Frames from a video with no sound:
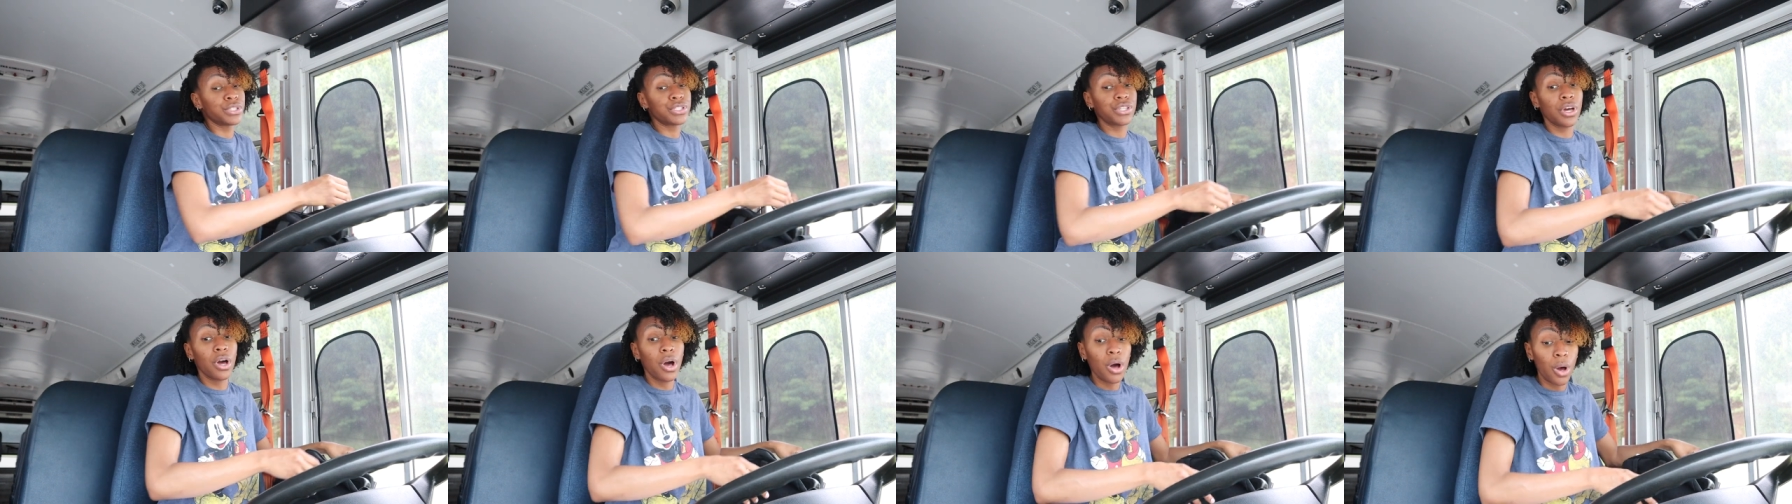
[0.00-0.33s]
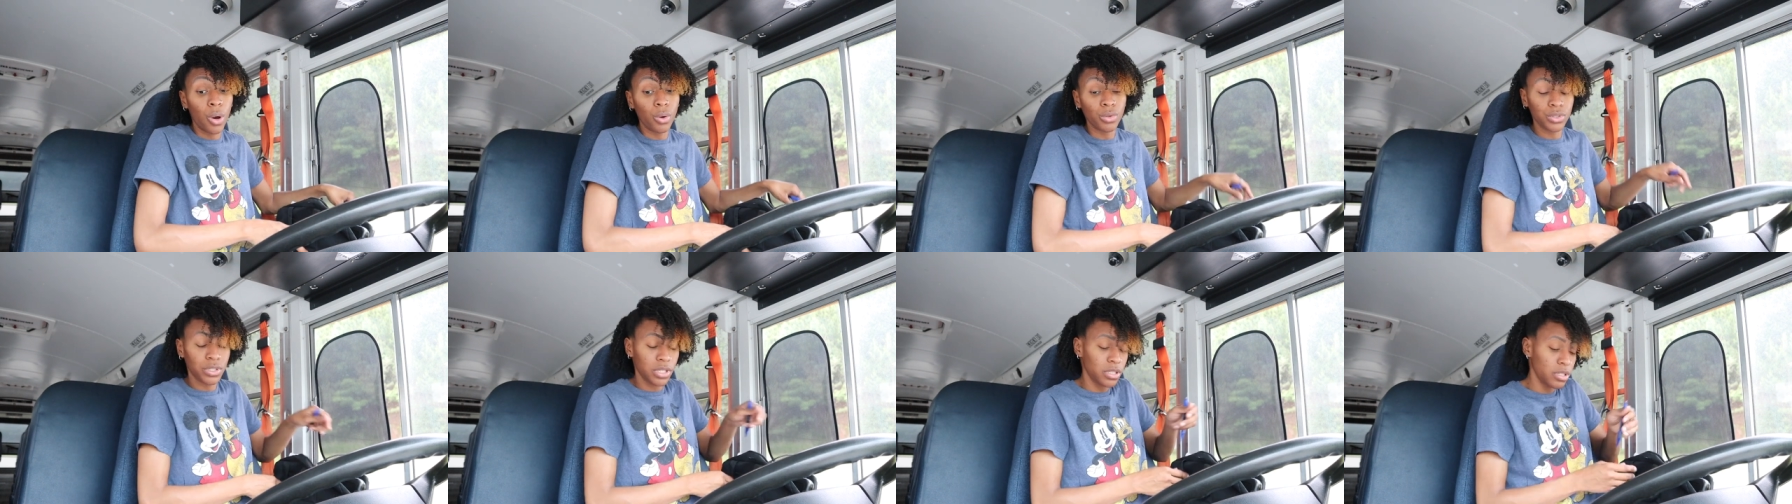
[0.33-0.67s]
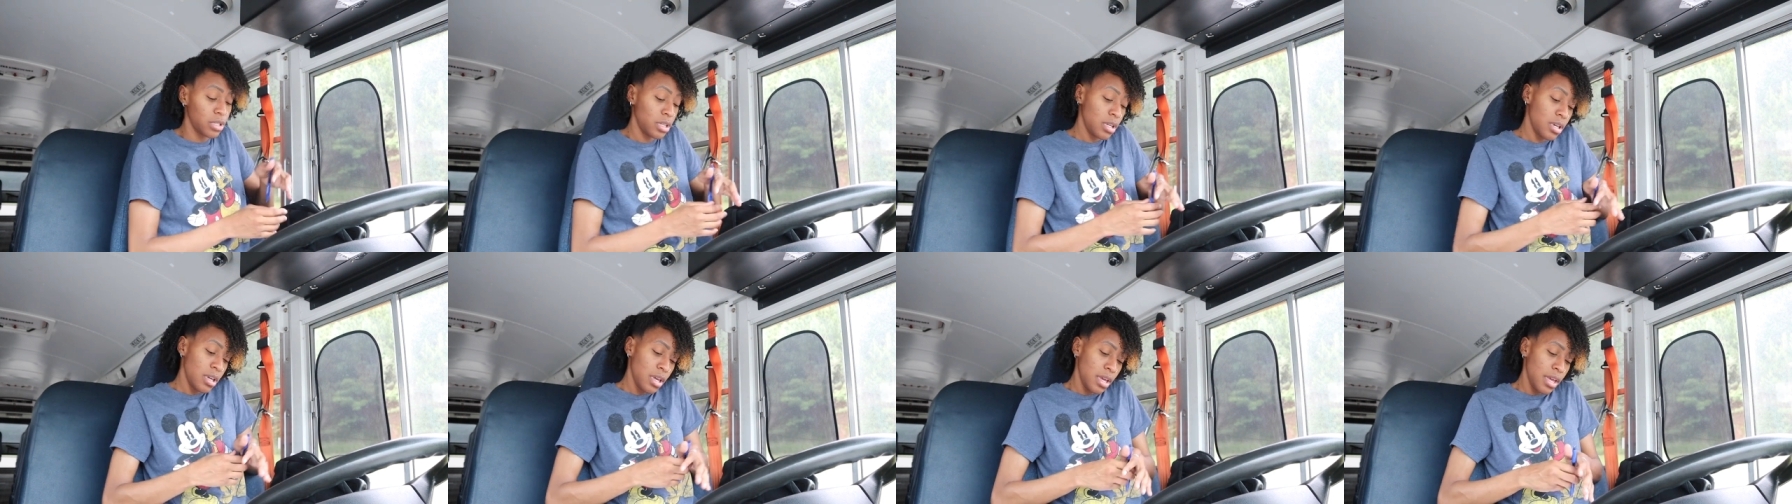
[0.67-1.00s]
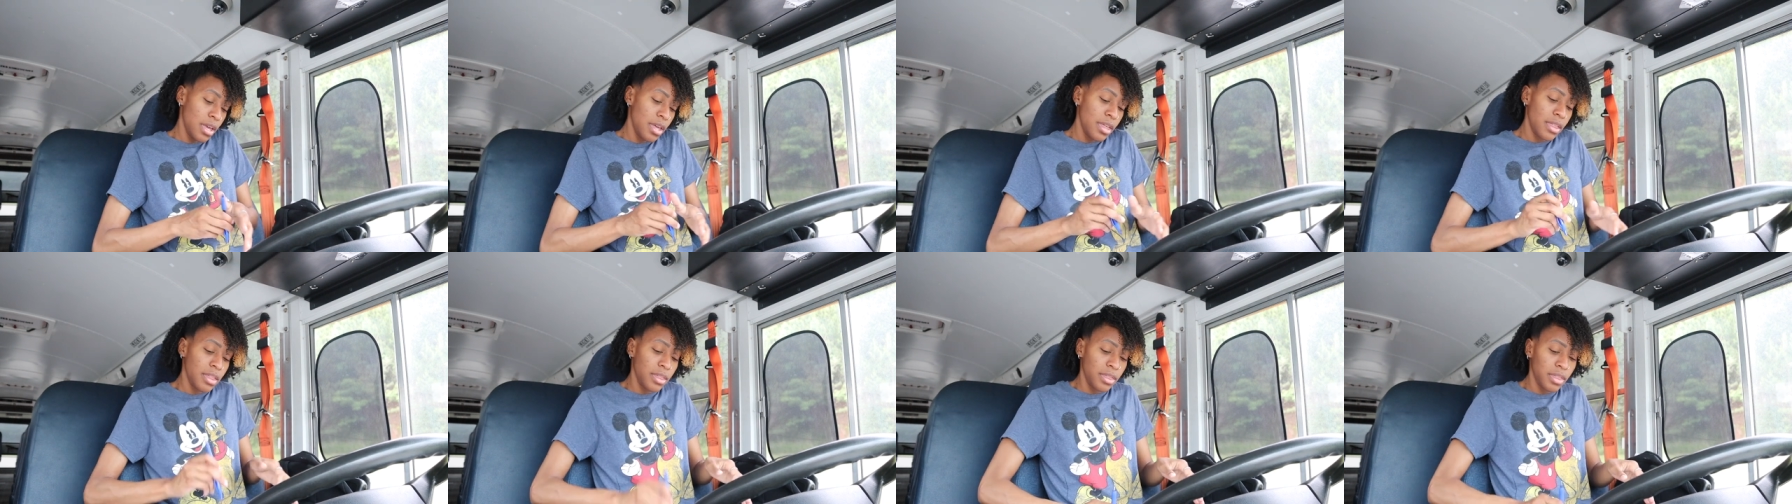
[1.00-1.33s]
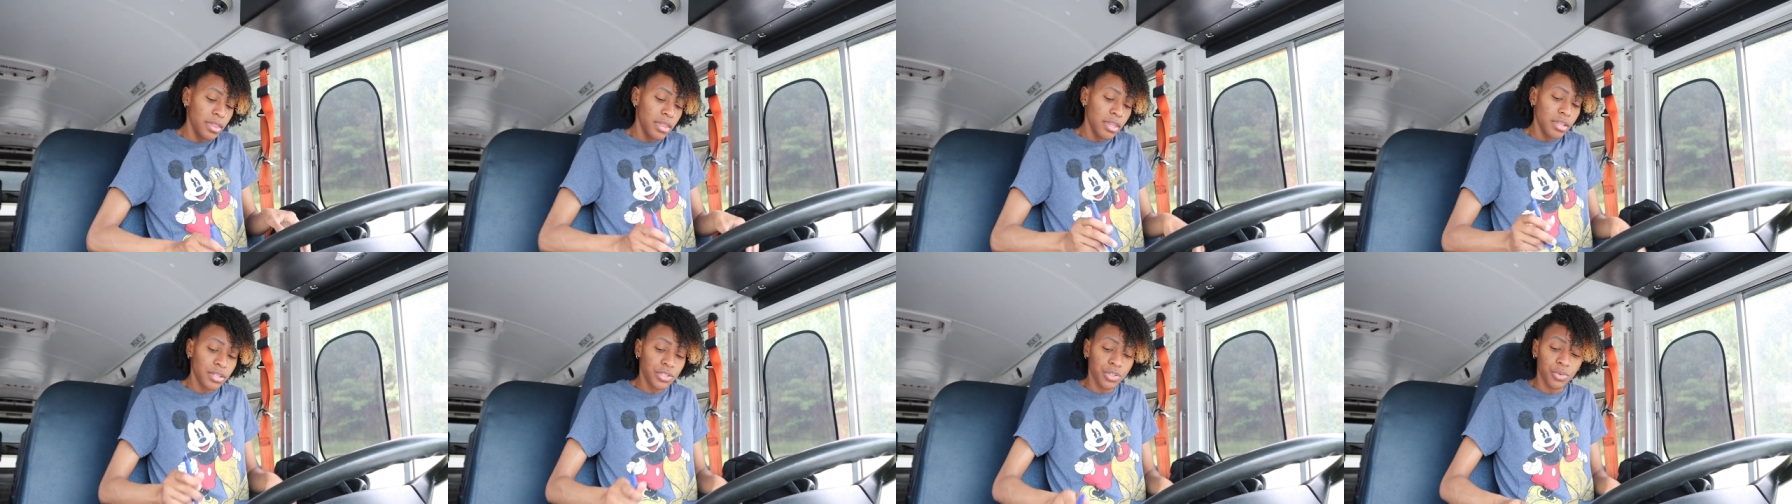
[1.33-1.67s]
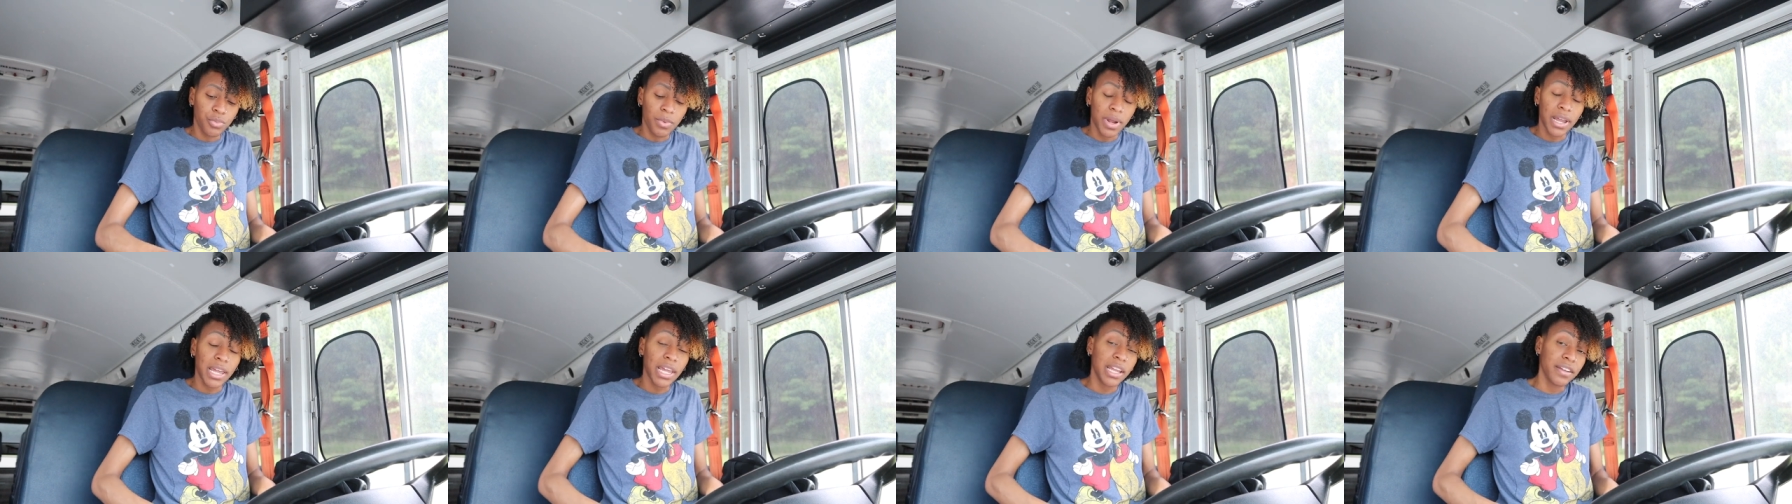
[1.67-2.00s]
taught
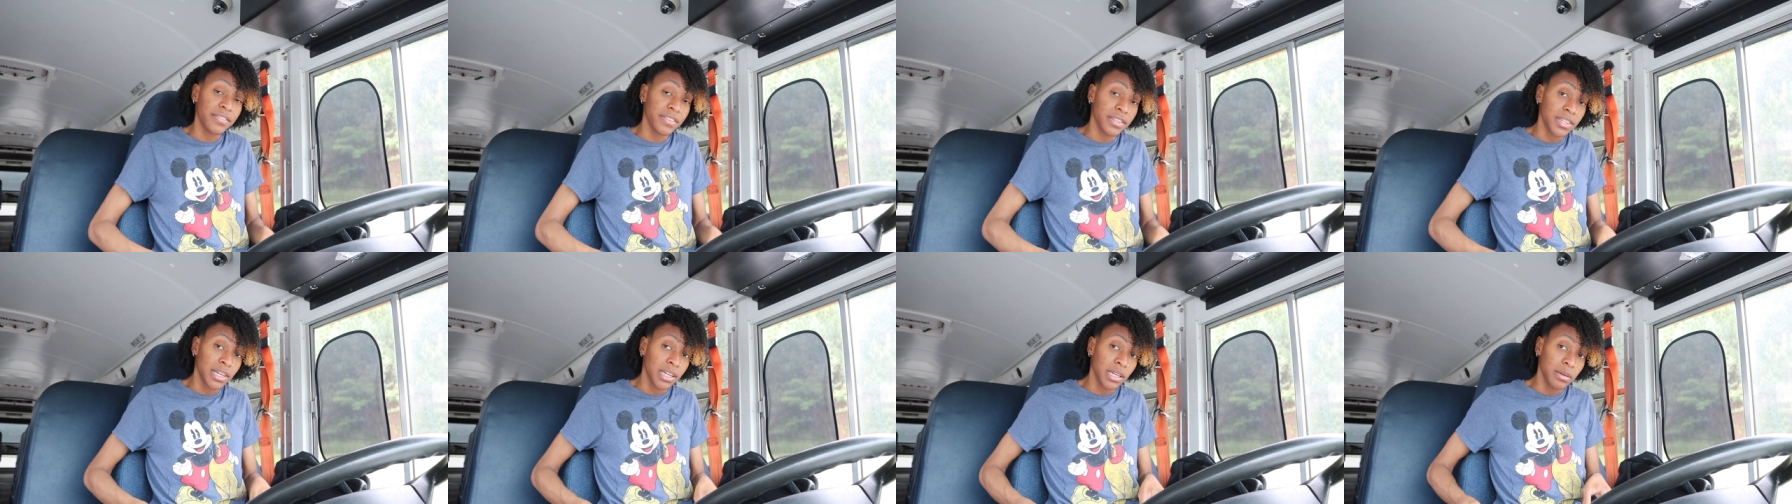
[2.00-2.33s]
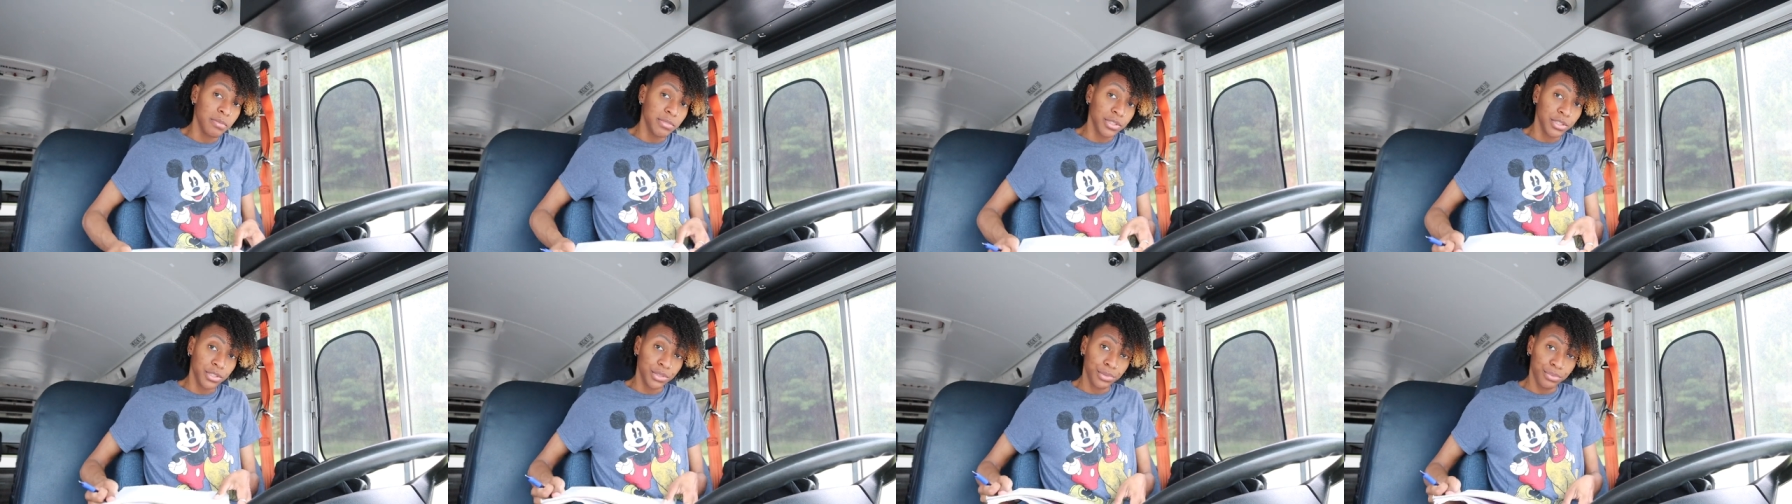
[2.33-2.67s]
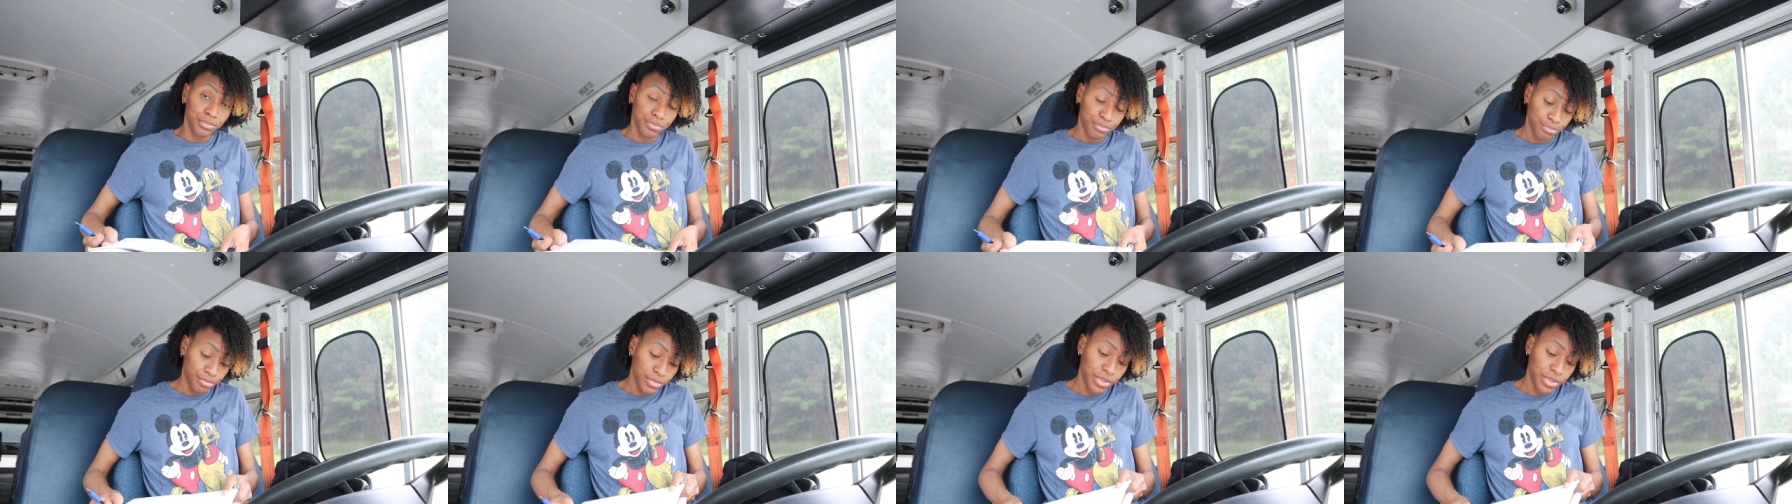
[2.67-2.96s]
to write everything in blue.